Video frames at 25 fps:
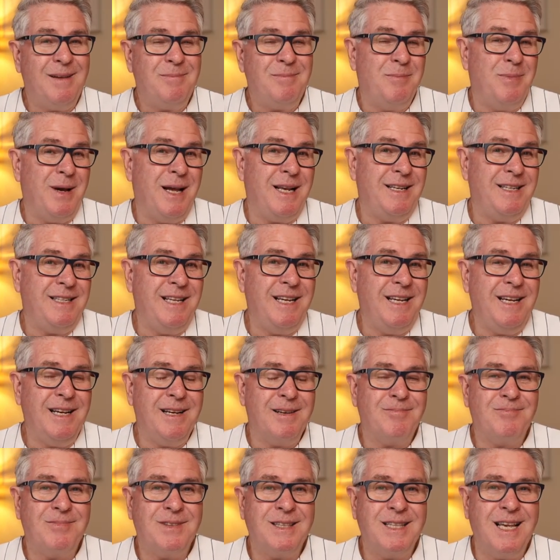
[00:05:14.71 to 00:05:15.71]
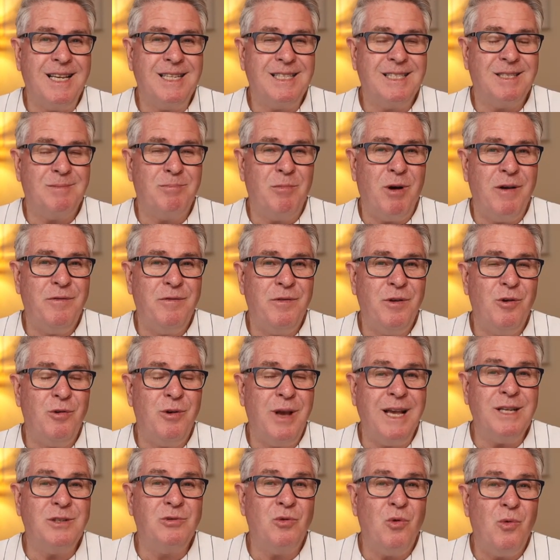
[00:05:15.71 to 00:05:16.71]
But yeah, that's my
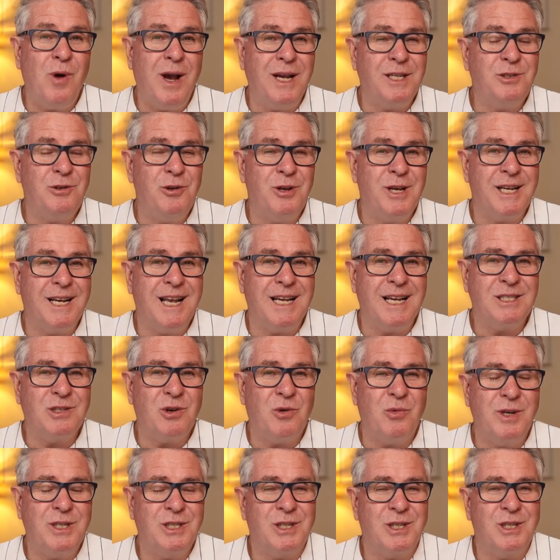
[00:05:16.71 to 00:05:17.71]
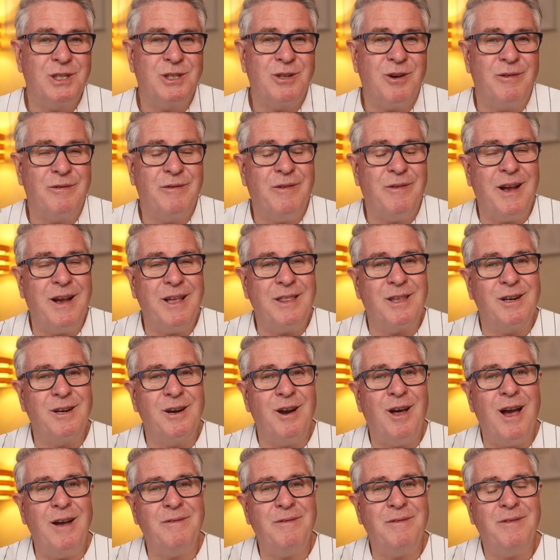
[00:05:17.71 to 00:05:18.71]
view. As always, you can ask questions on Faith and
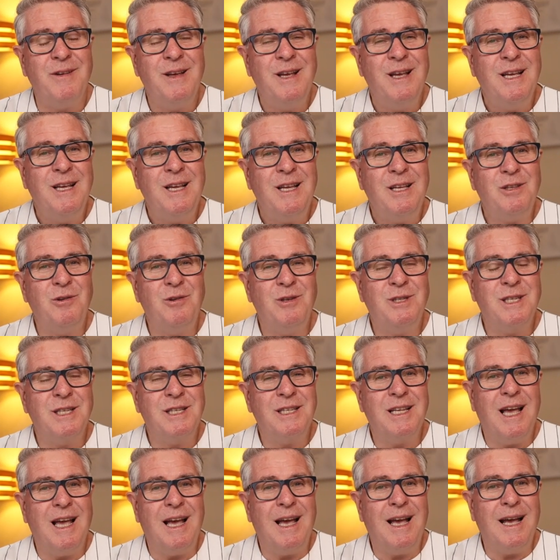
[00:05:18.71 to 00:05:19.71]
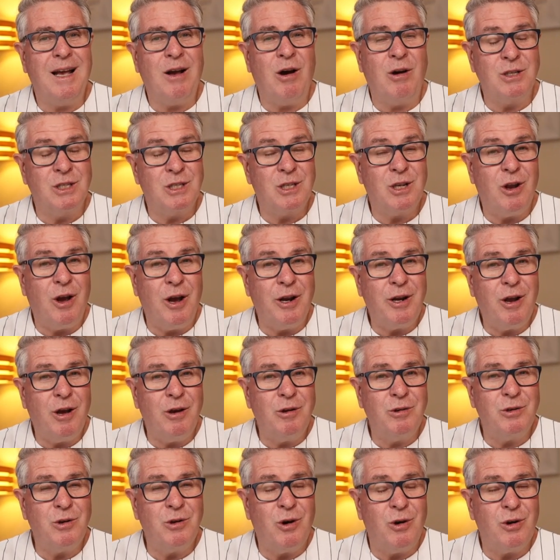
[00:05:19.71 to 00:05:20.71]
Life using on
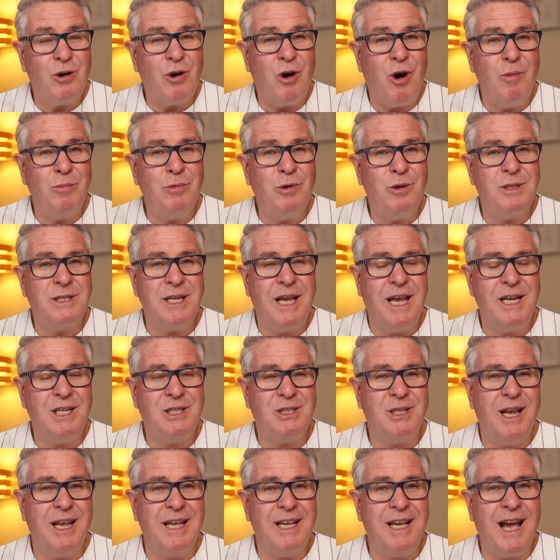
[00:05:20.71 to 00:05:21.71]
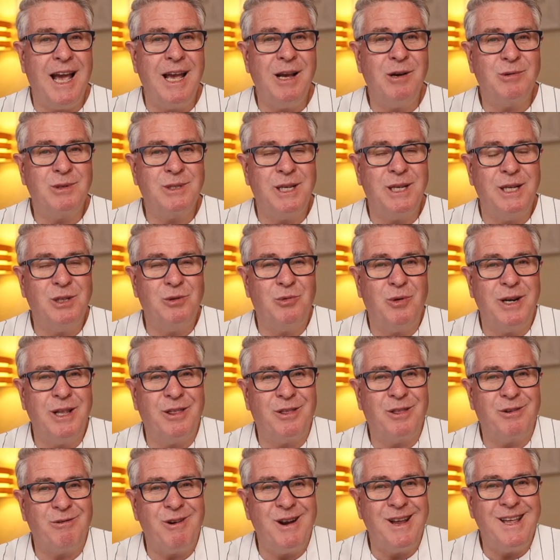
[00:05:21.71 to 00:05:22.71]
slido.com. Use the hashtag
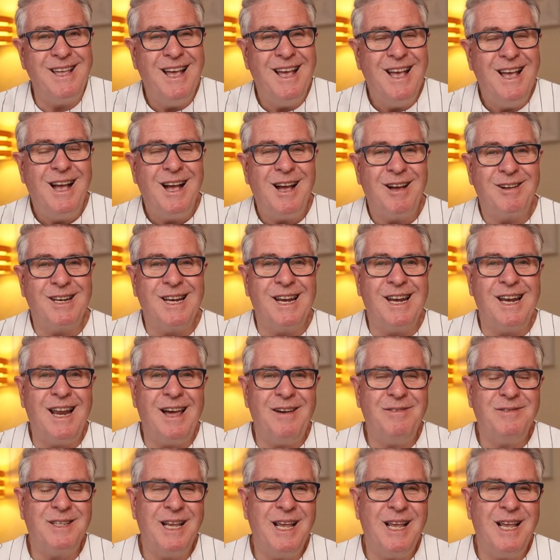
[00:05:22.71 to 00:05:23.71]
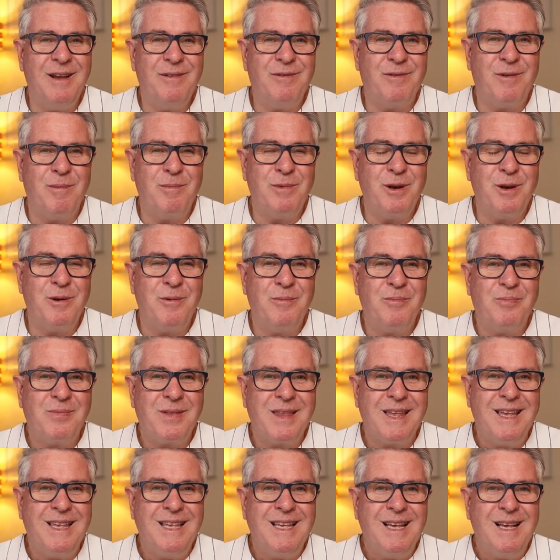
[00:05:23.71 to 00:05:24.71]
ALC23. I'd love to hear from you.
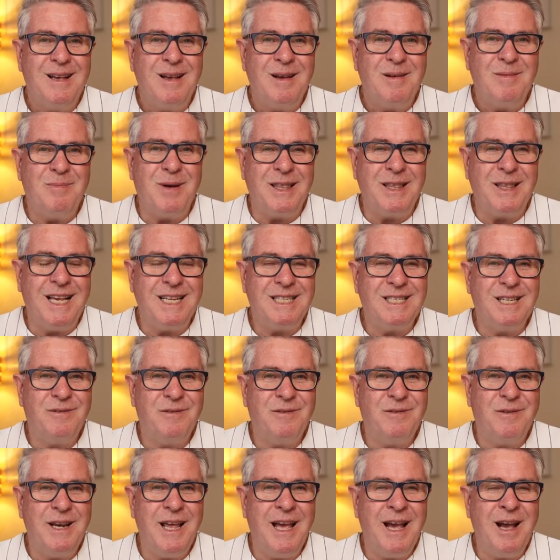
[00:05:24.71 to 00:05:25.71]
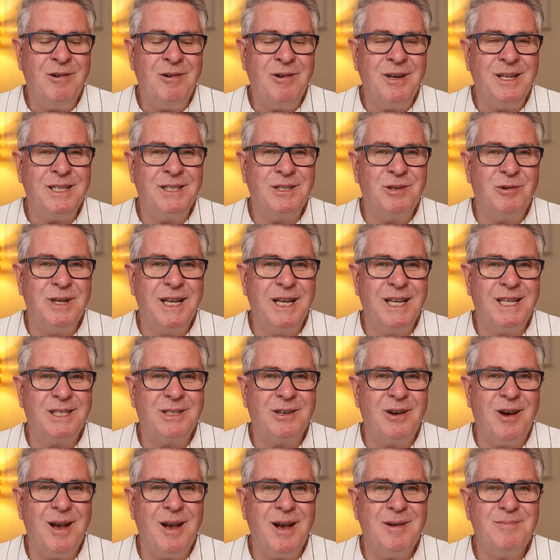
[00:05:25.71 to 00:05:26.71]
But that's it for now. Until next
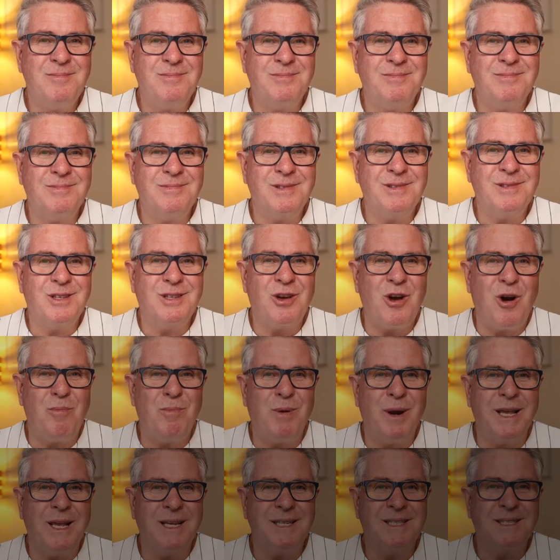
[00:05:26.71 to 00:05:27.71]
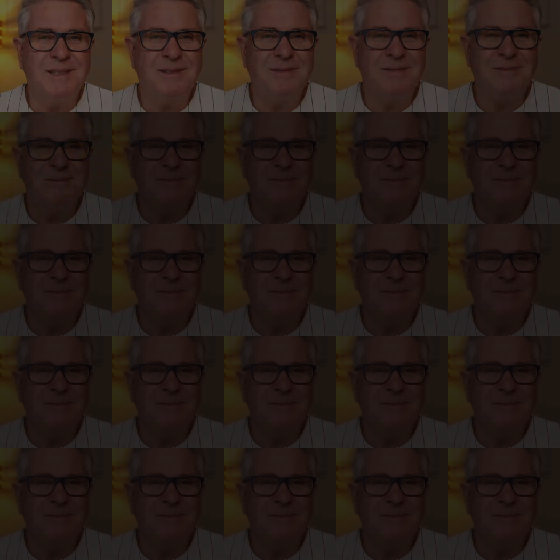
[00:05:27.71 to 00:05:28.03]
time, God bless.